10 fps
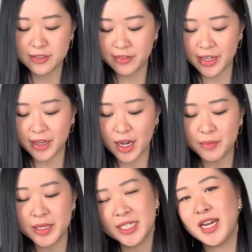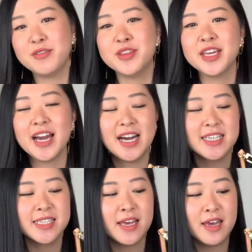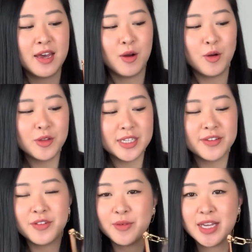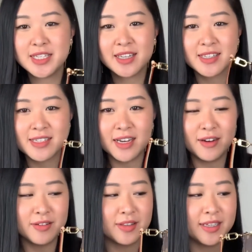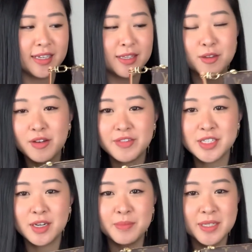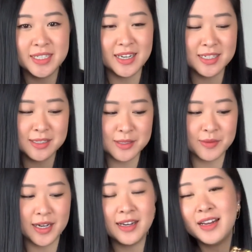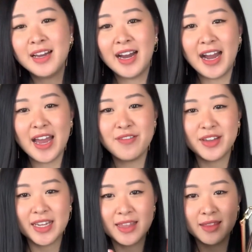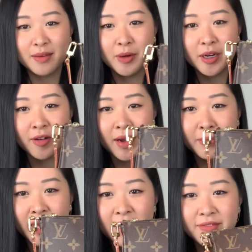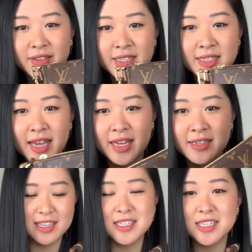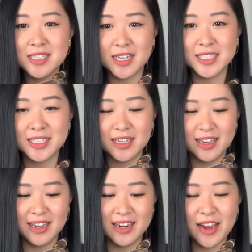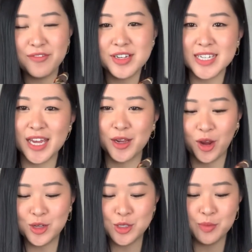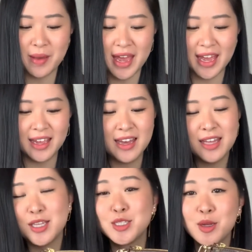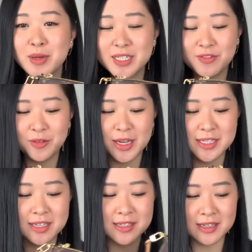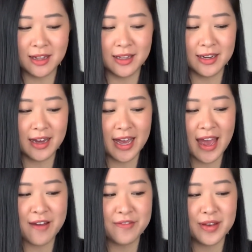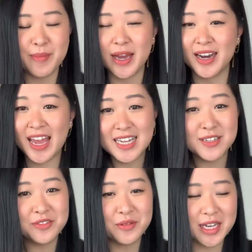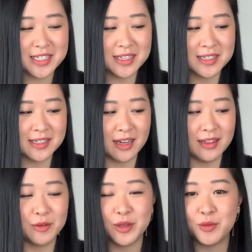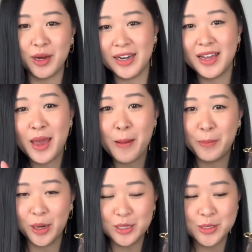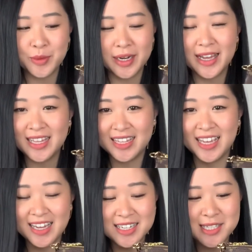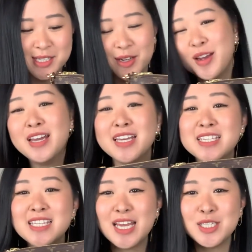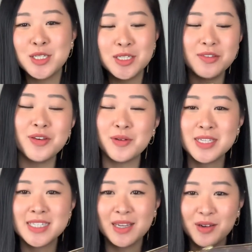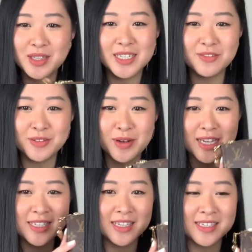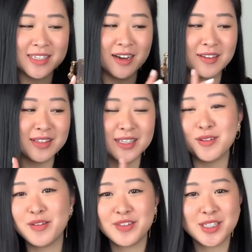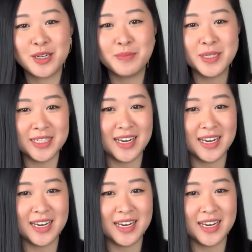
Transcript: video, I'll be sharing with you guys all the different ways you can style the Louis Vuitton Pochette Accessoire. I have it in the monogram canvas and this is such an everyday go-to bag. There's so many different ways you can style it. I have about 8 different ways you can style it with one bonus one at the end. So stay tuned if you want to see all the different ways you can style the Louis Vuitton Pochette